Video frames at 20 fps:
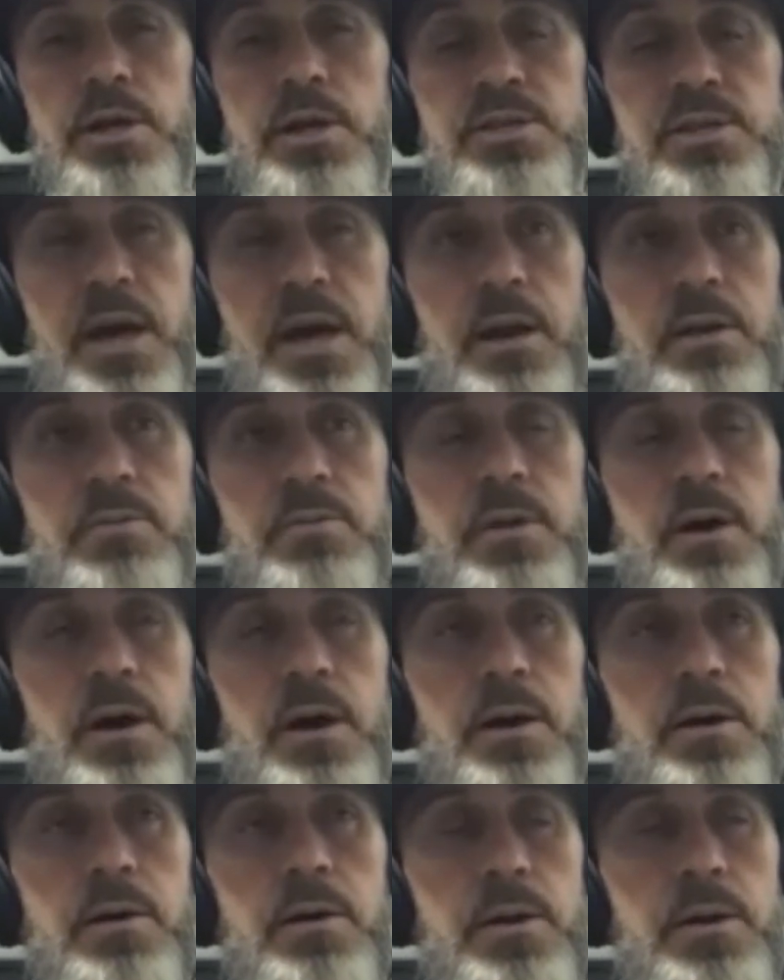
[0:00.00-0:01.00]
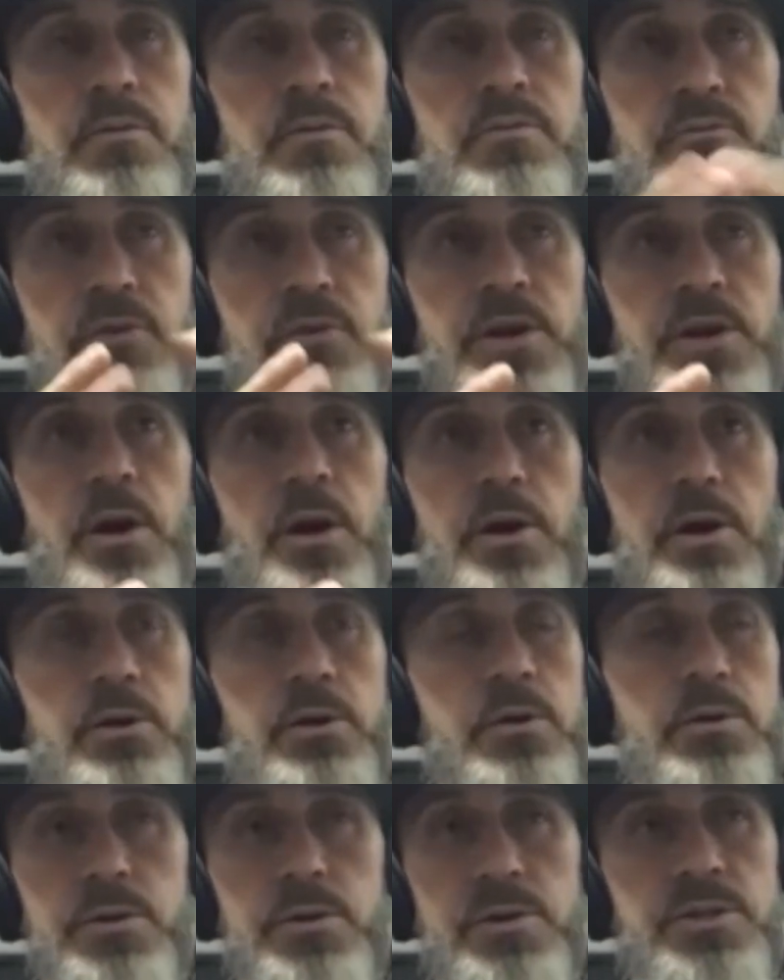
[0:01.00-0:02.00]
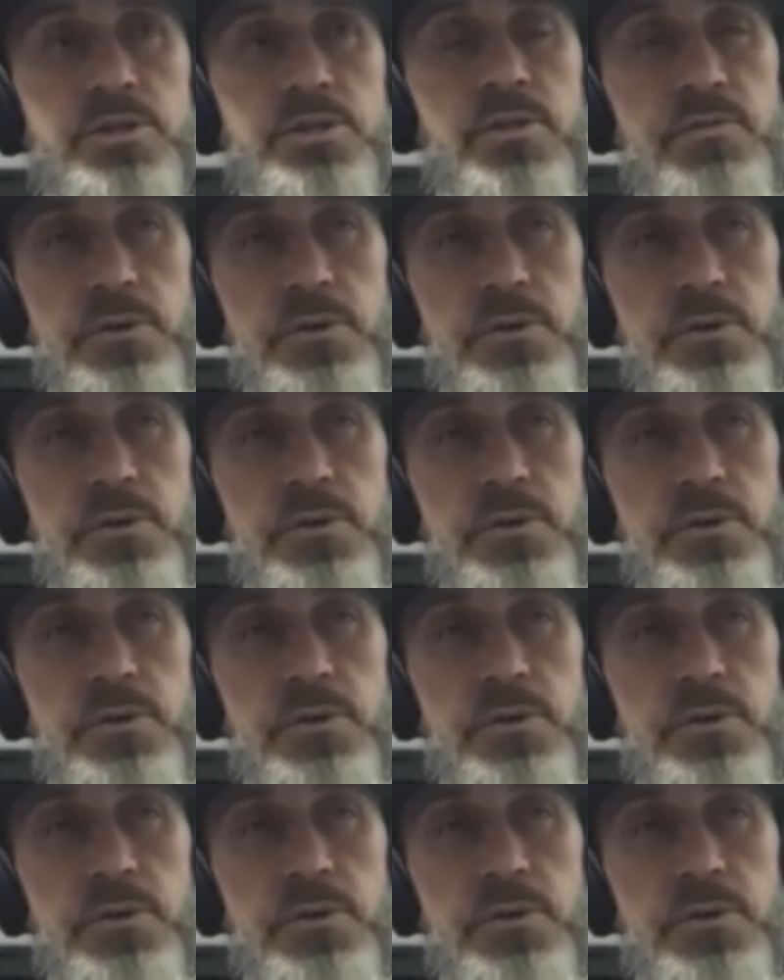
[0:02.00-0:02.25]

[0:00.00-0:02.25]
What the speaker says: He's got a free article, you just,